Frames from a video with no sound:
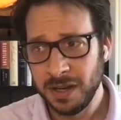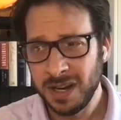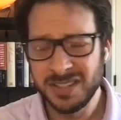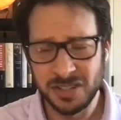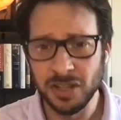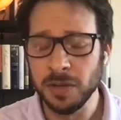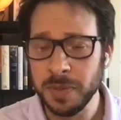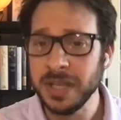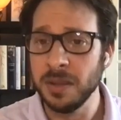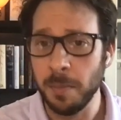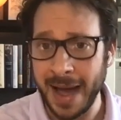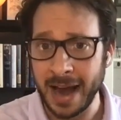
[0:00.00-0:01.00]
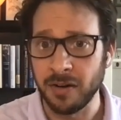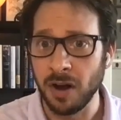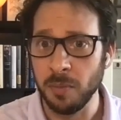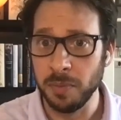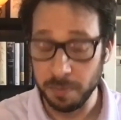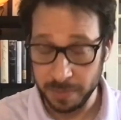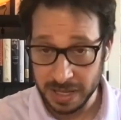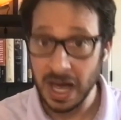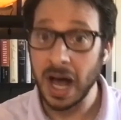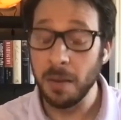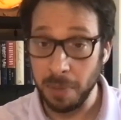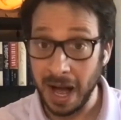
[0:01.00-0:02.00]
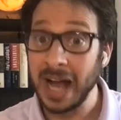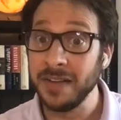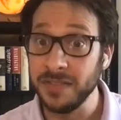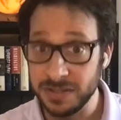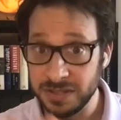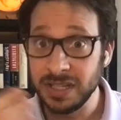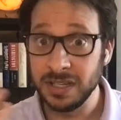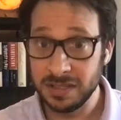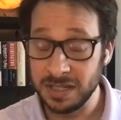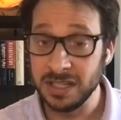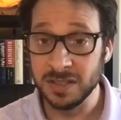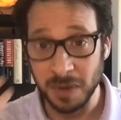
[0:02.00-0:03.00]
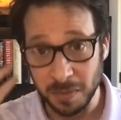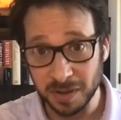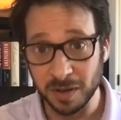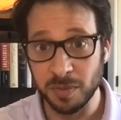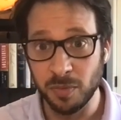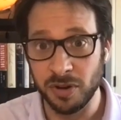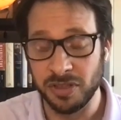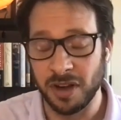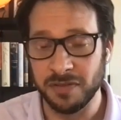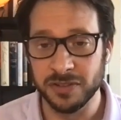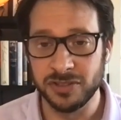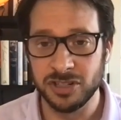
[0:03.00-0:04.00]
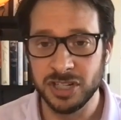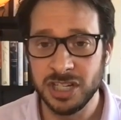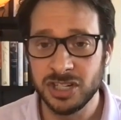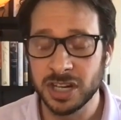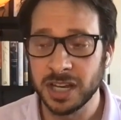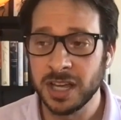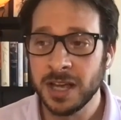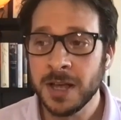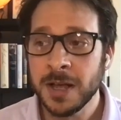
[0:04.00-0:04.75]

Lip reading: necessarily be in the background, but be the behind the scenes, maybe a little bit more thoughtful, strategic.